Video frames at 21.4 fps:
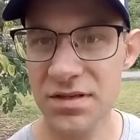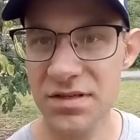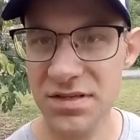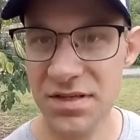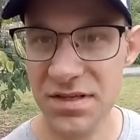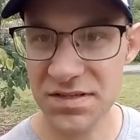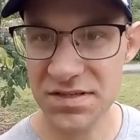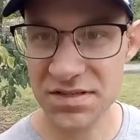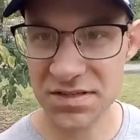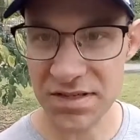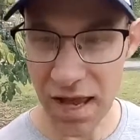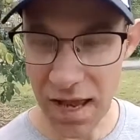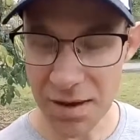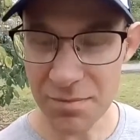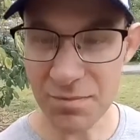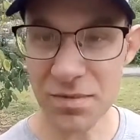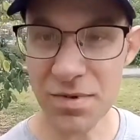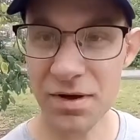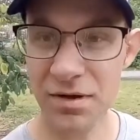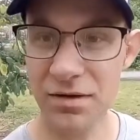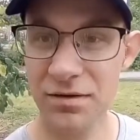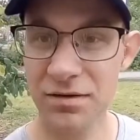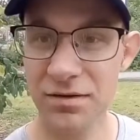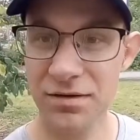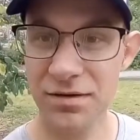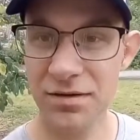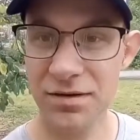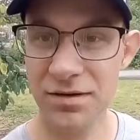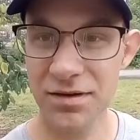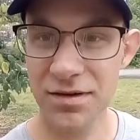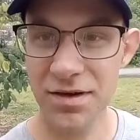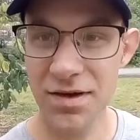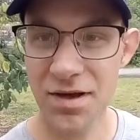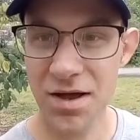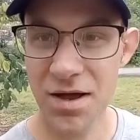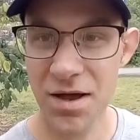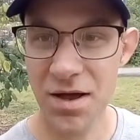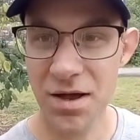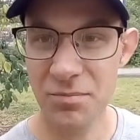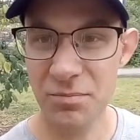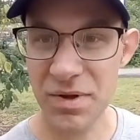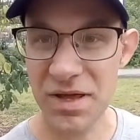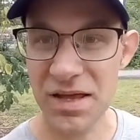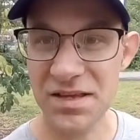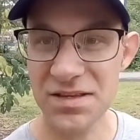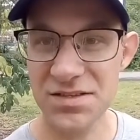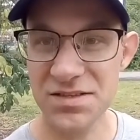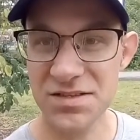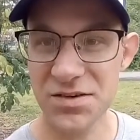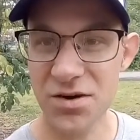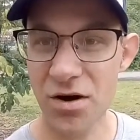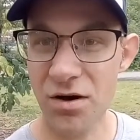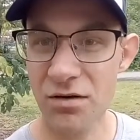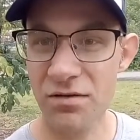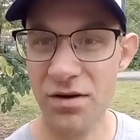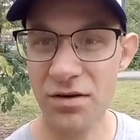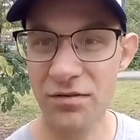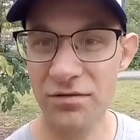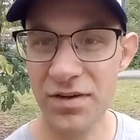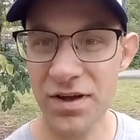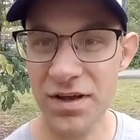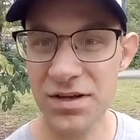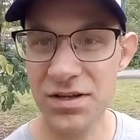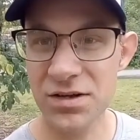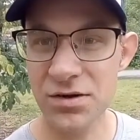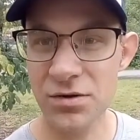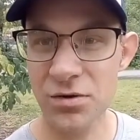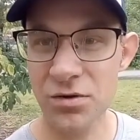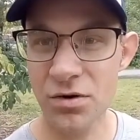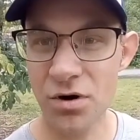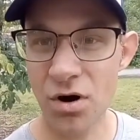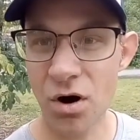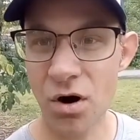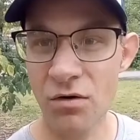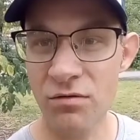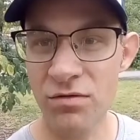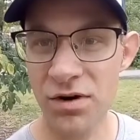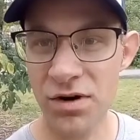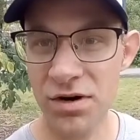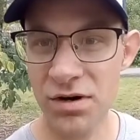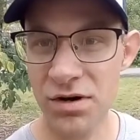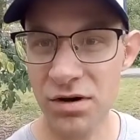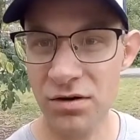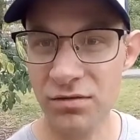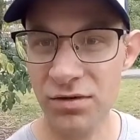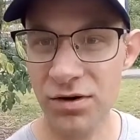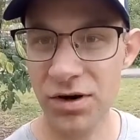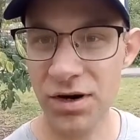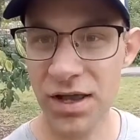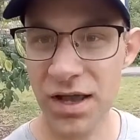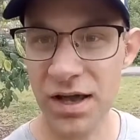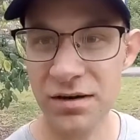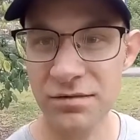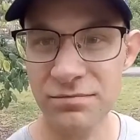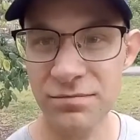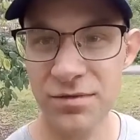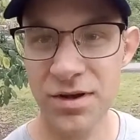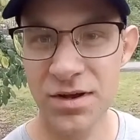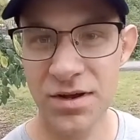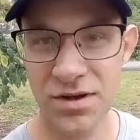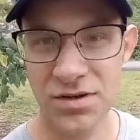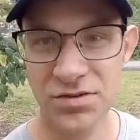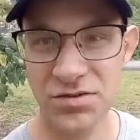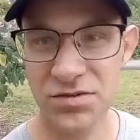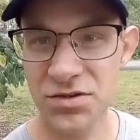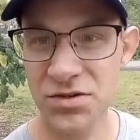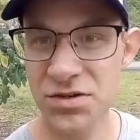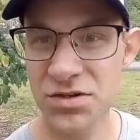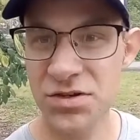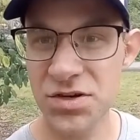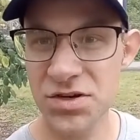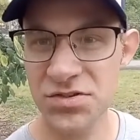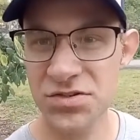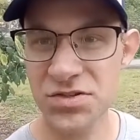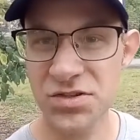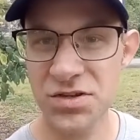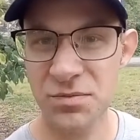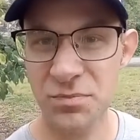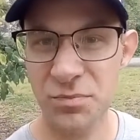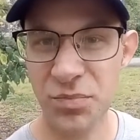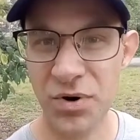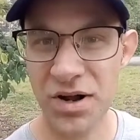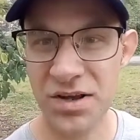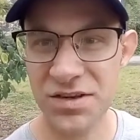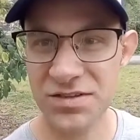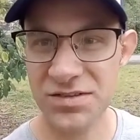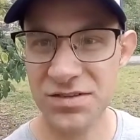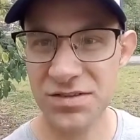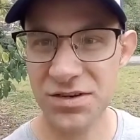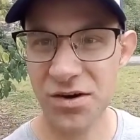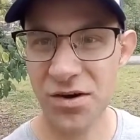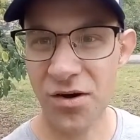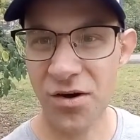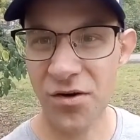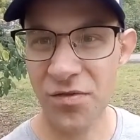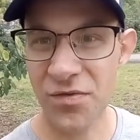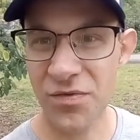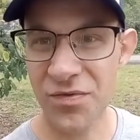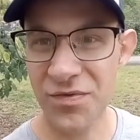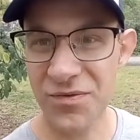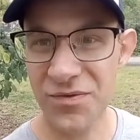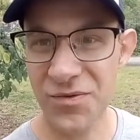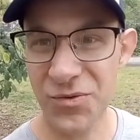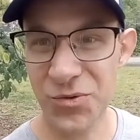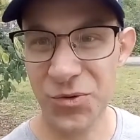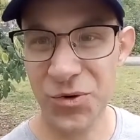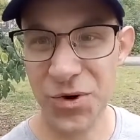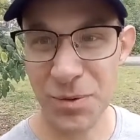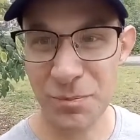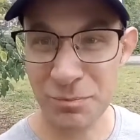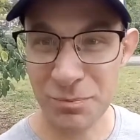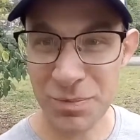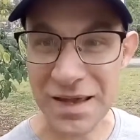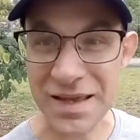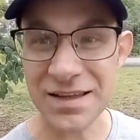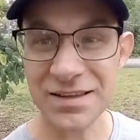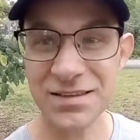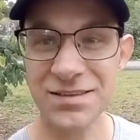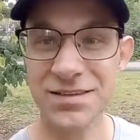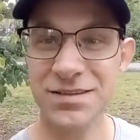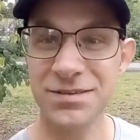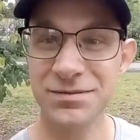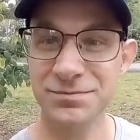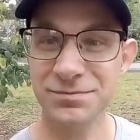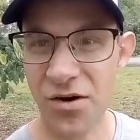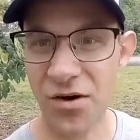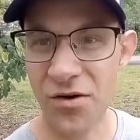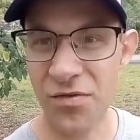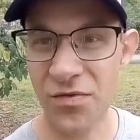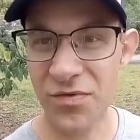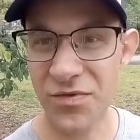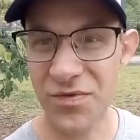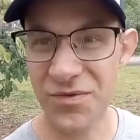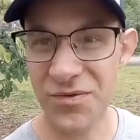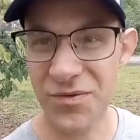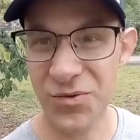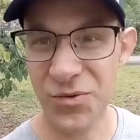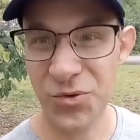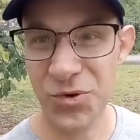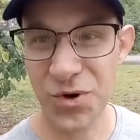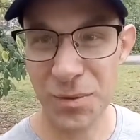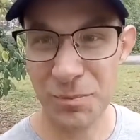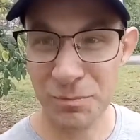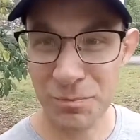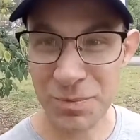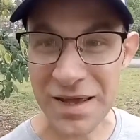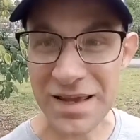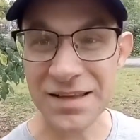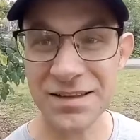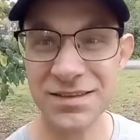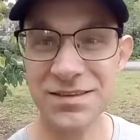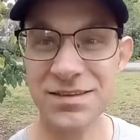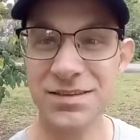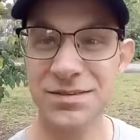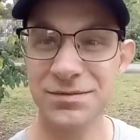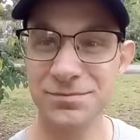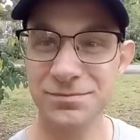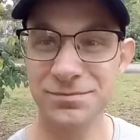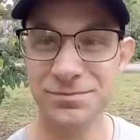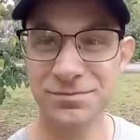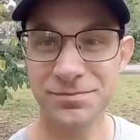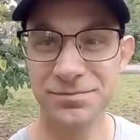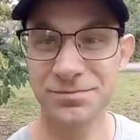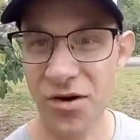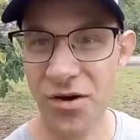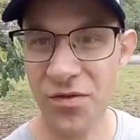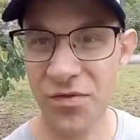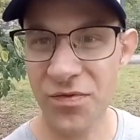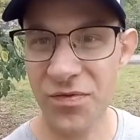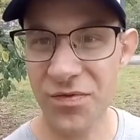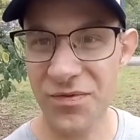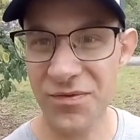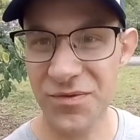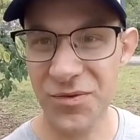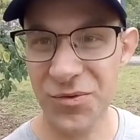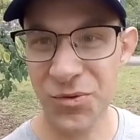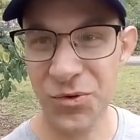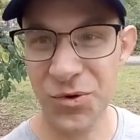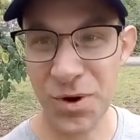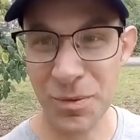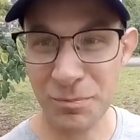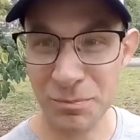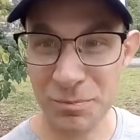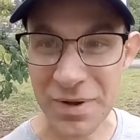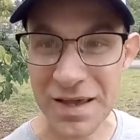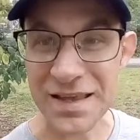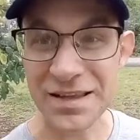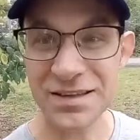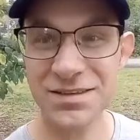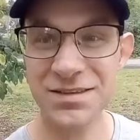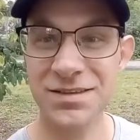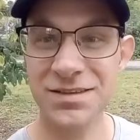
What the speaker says: same piece of video over and over again. So you just press on repeat, on repeat, on repeat.